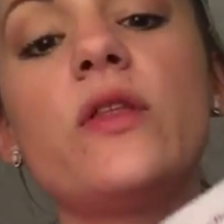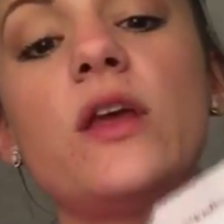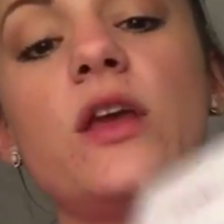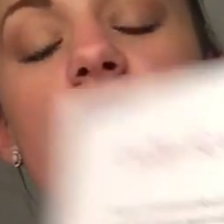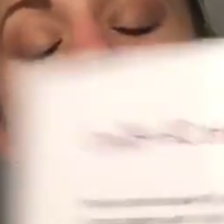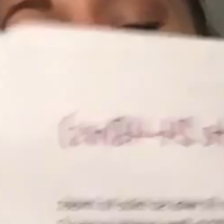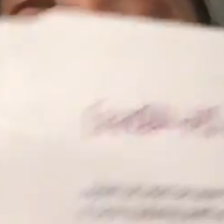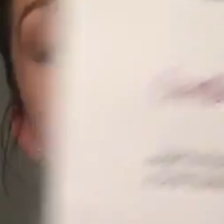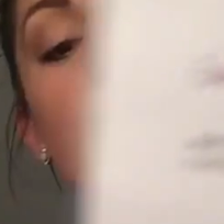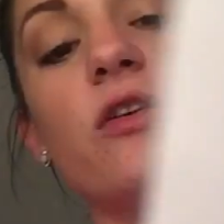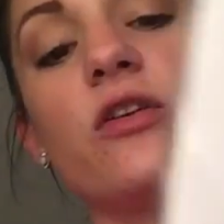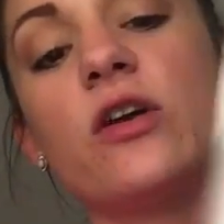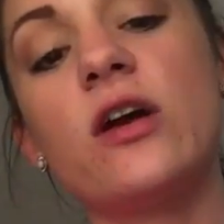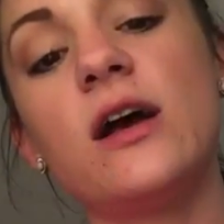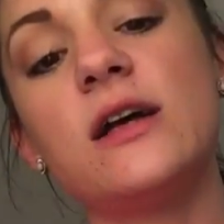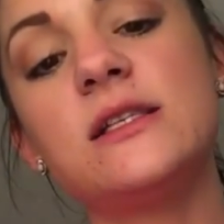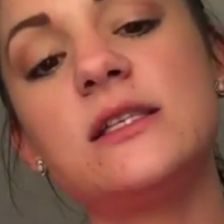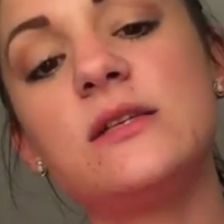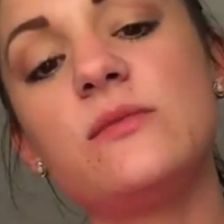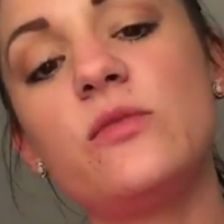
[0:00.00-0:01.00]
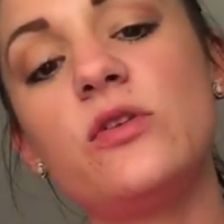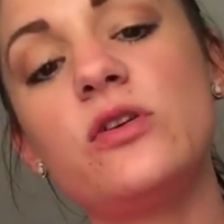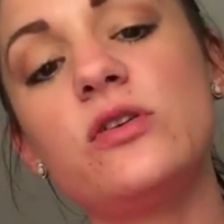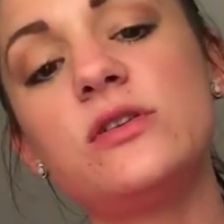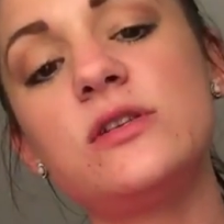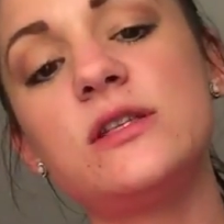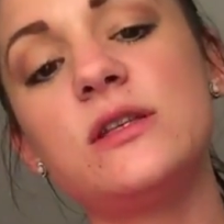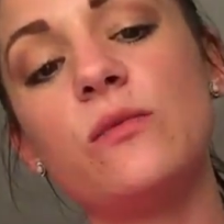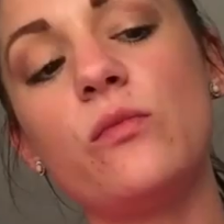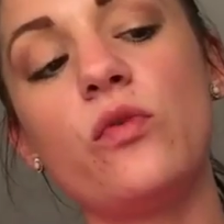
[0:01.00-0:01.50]
that you add your
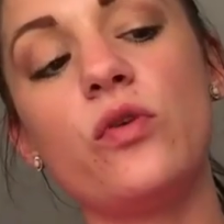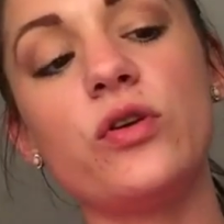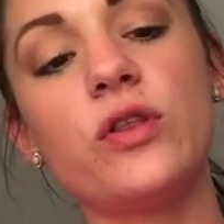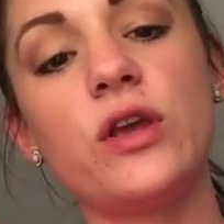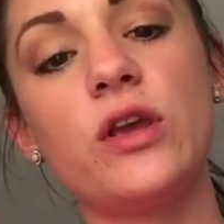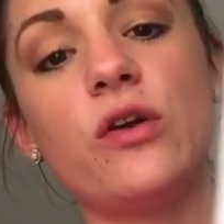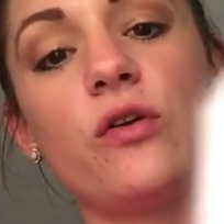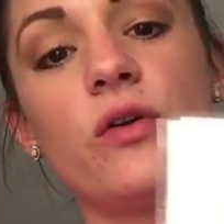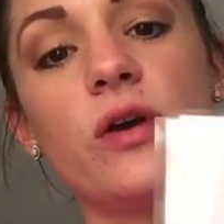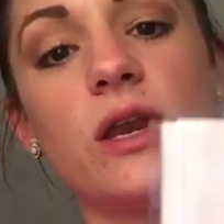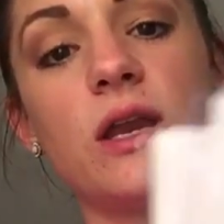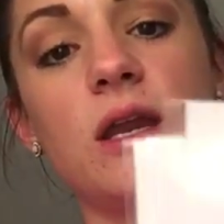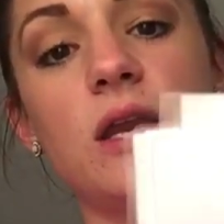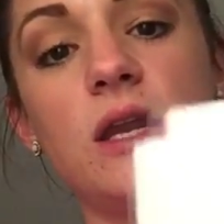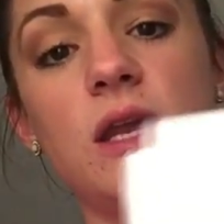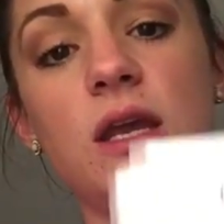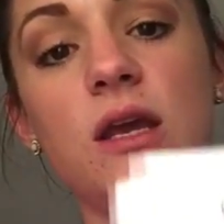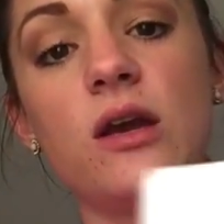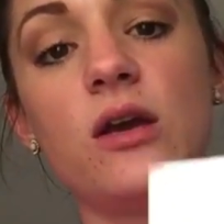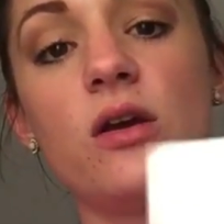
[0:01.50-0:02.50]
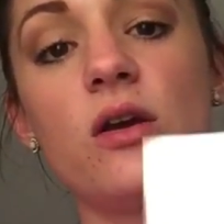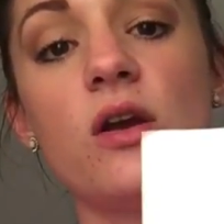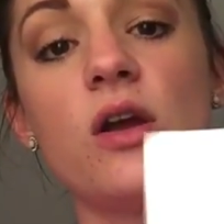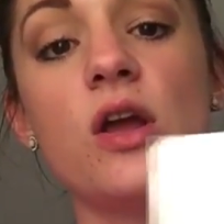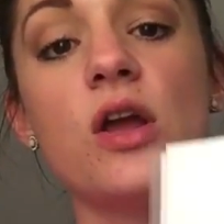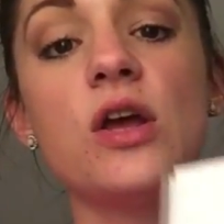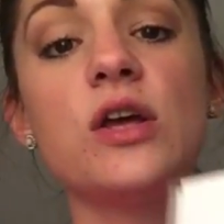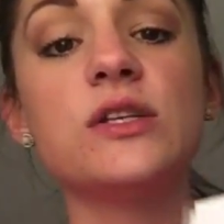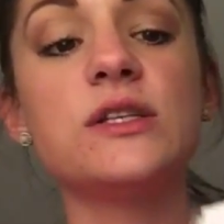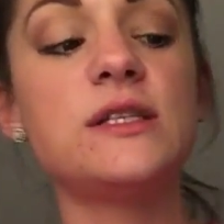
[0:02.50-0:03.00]
customers, the more that you'll get in here.
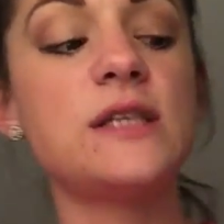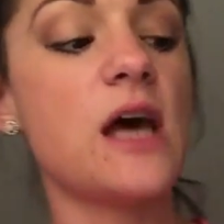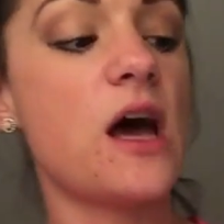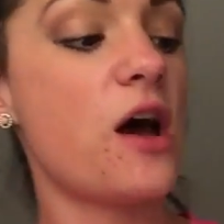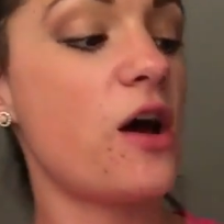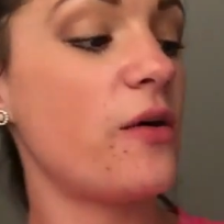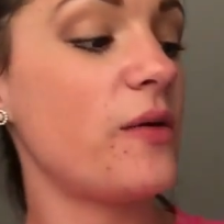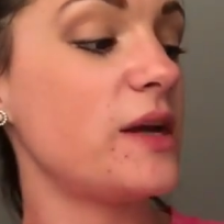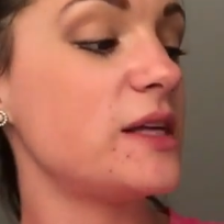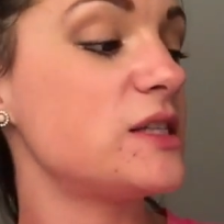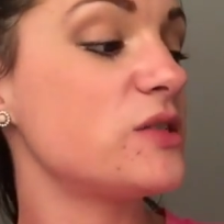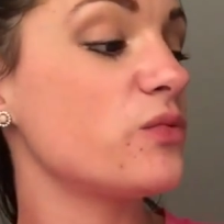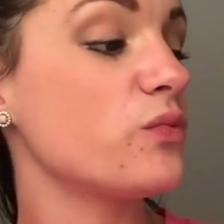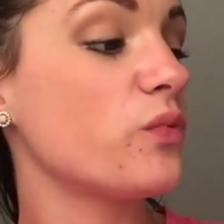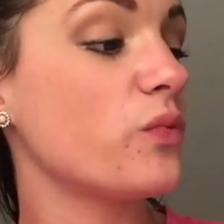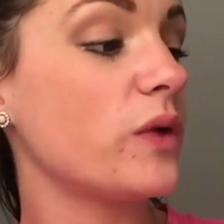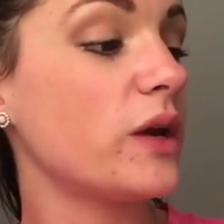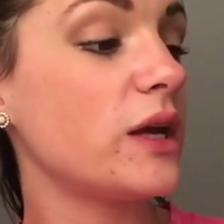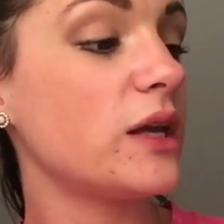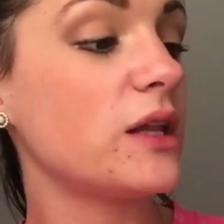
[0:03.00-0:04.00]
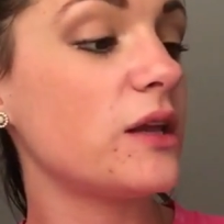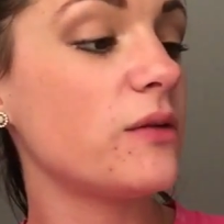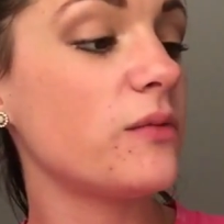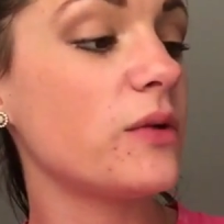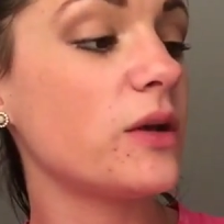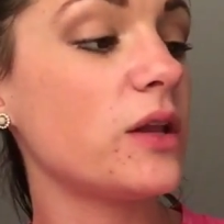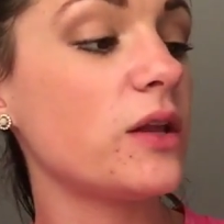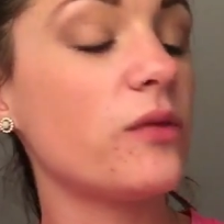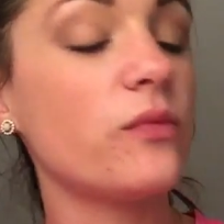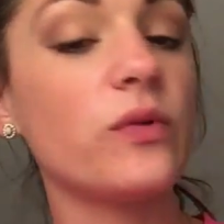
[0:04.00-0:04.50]
So it's really,
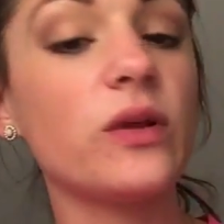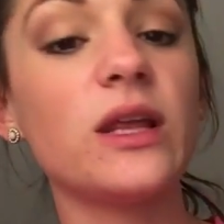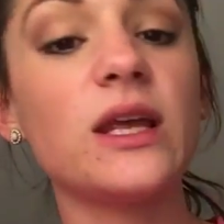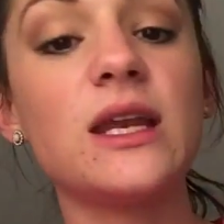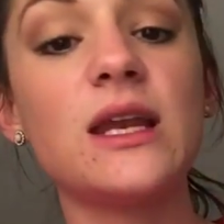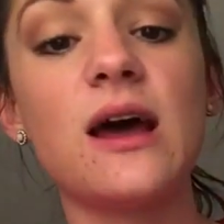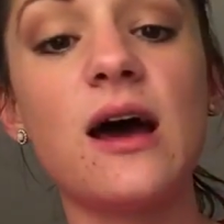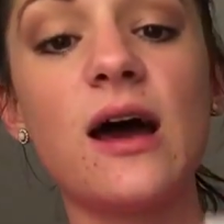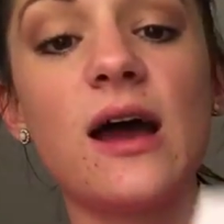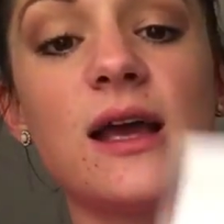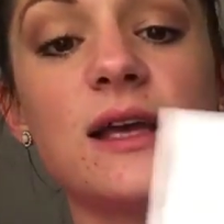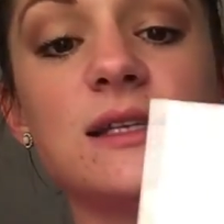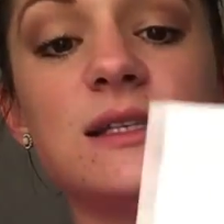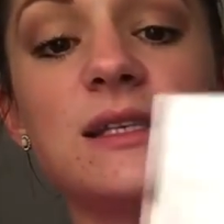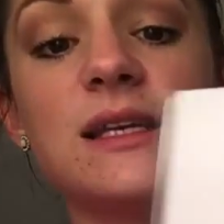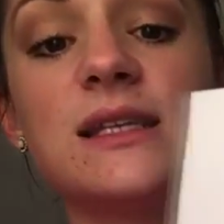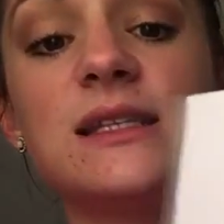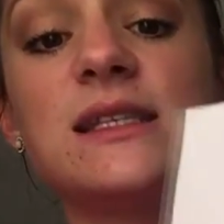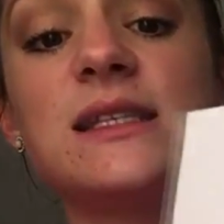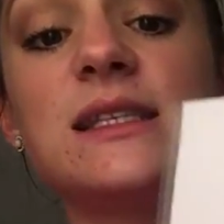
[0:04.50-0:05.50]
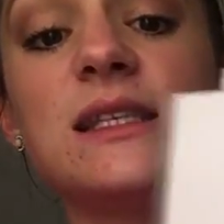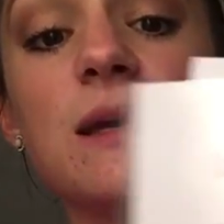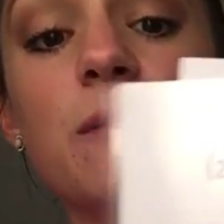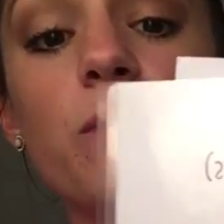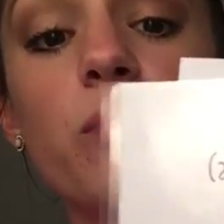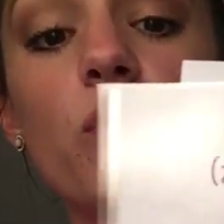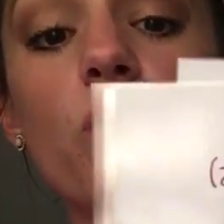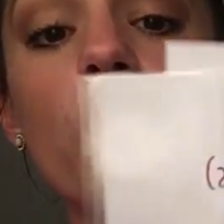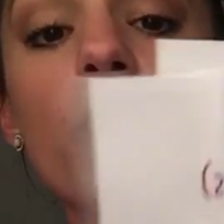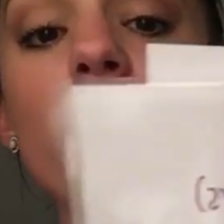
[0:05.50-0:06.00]
really, really nice. It's
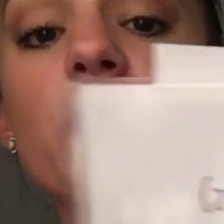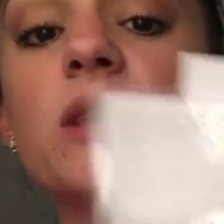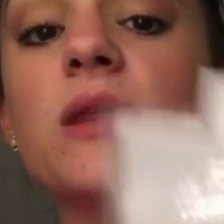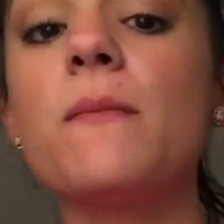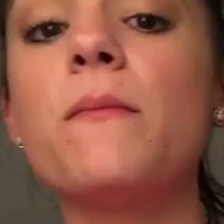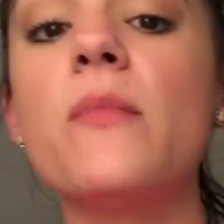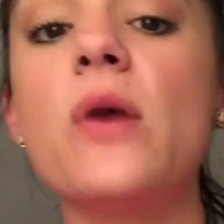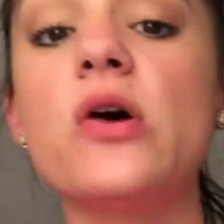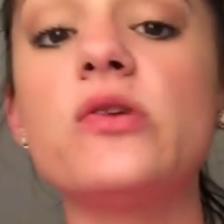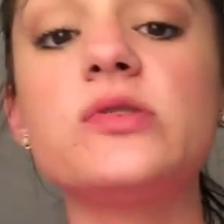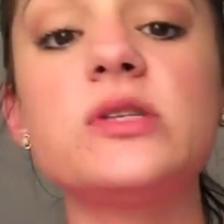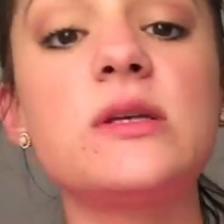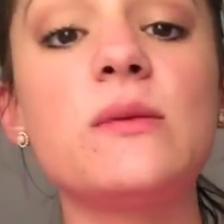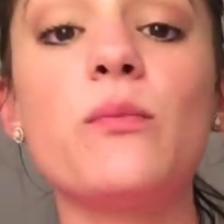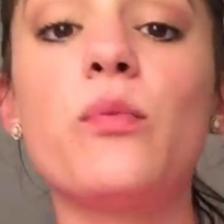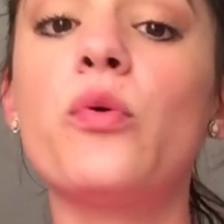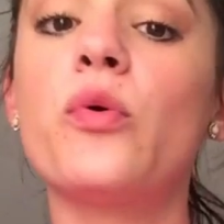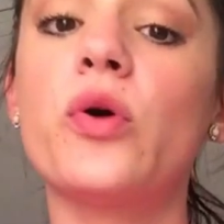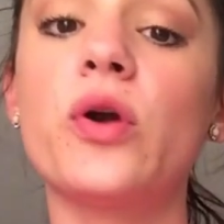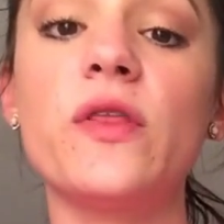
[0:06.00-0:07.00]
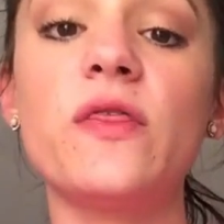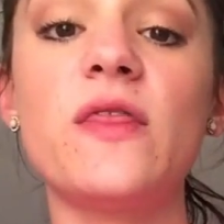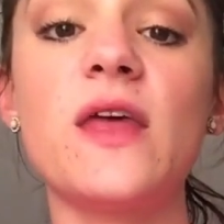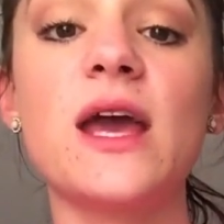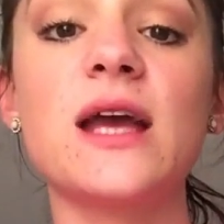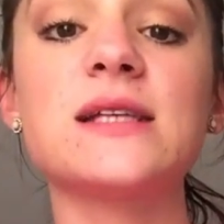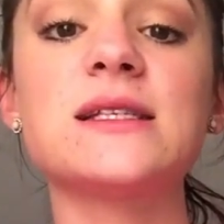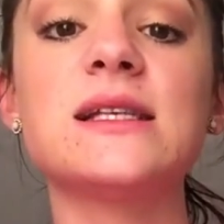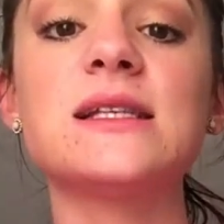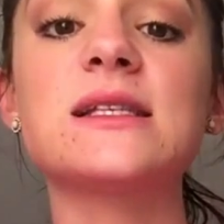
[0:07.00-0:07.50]
simple, but the most important
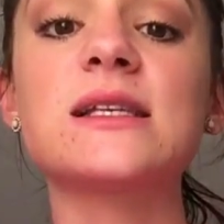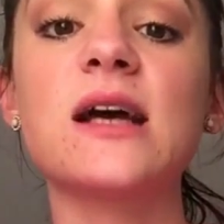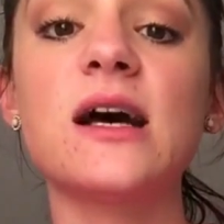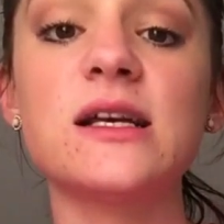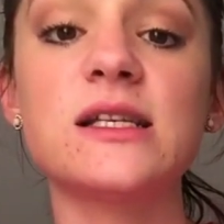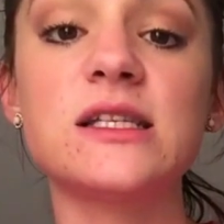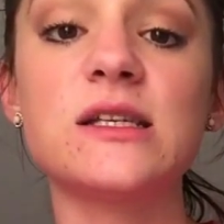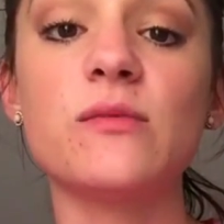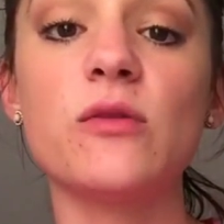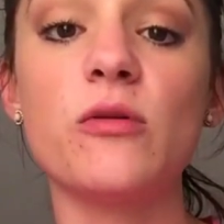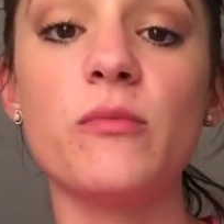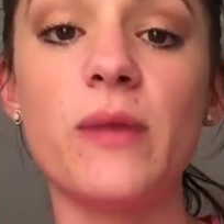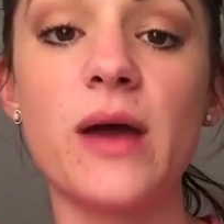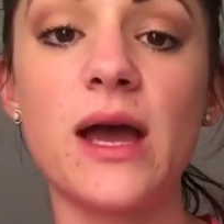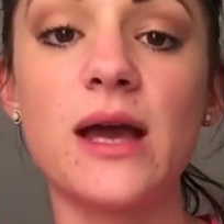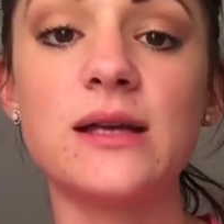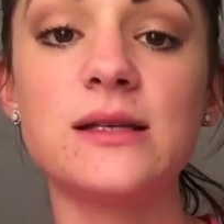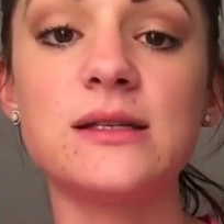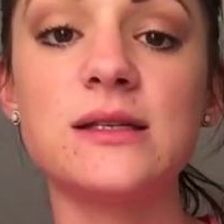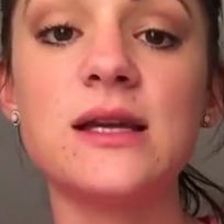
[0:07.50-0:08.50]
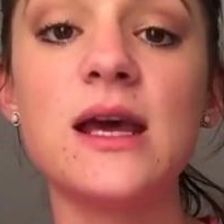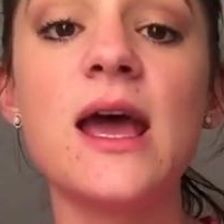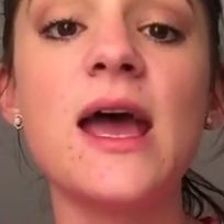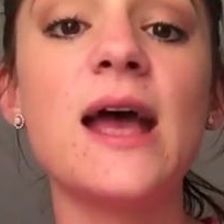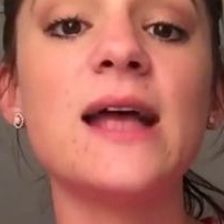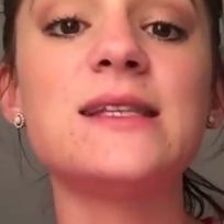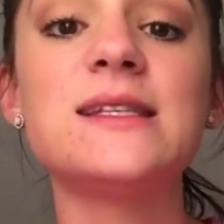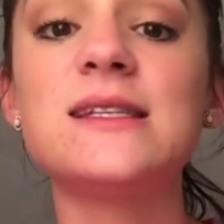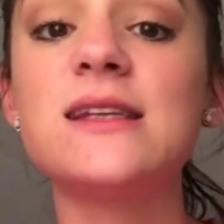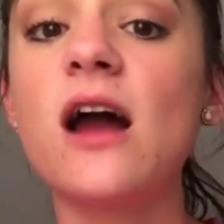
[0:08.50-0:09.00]
thing is it's customer based.
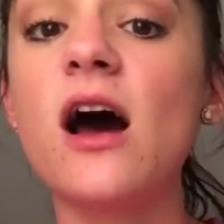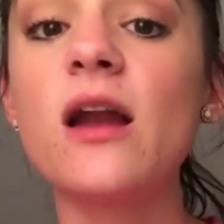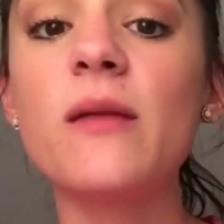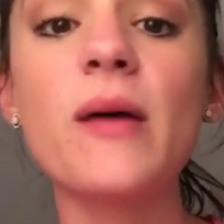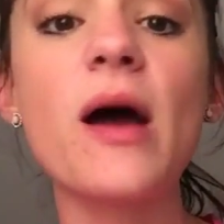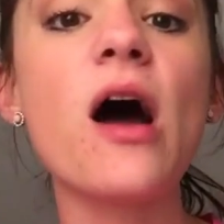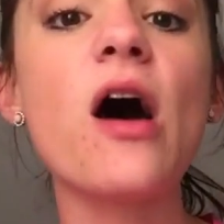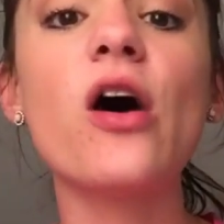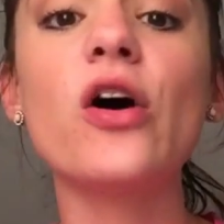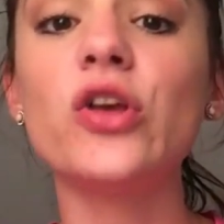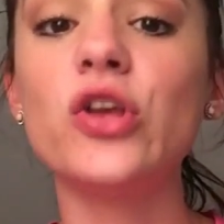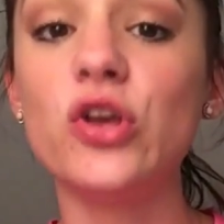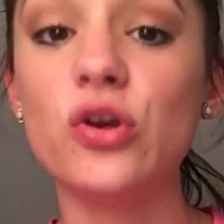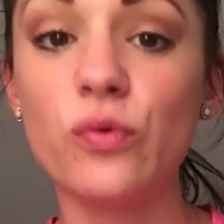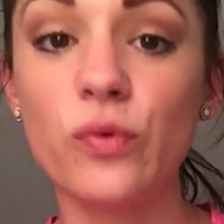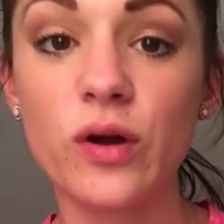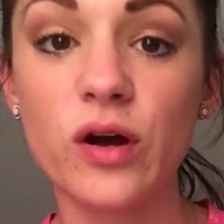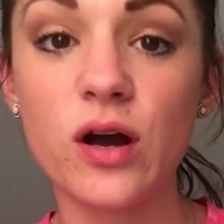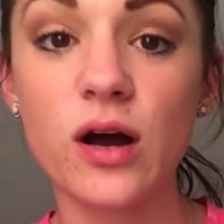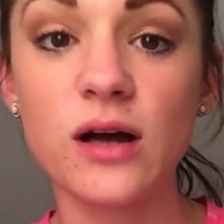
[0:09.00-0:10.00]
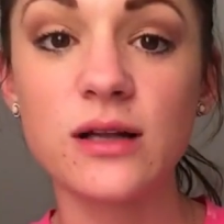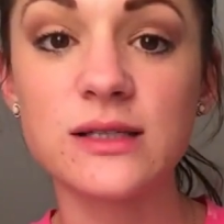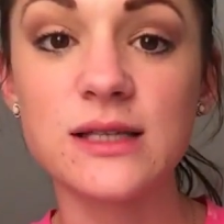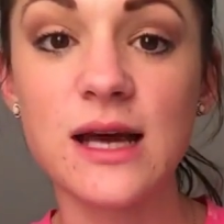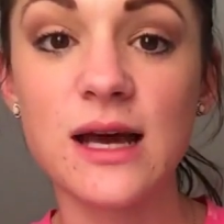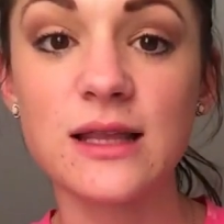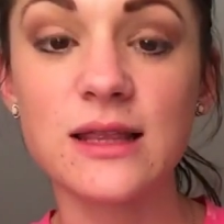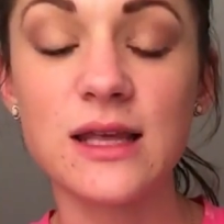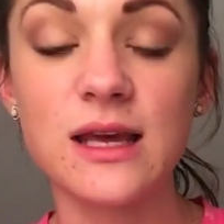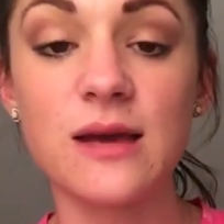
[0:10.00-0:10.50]
It's not about how you want to
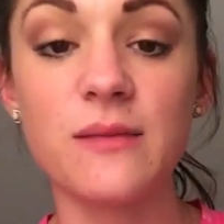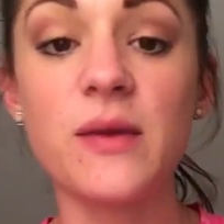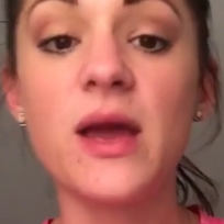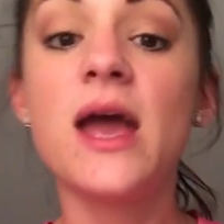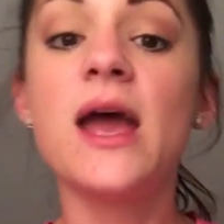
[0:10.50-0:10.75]
contact them.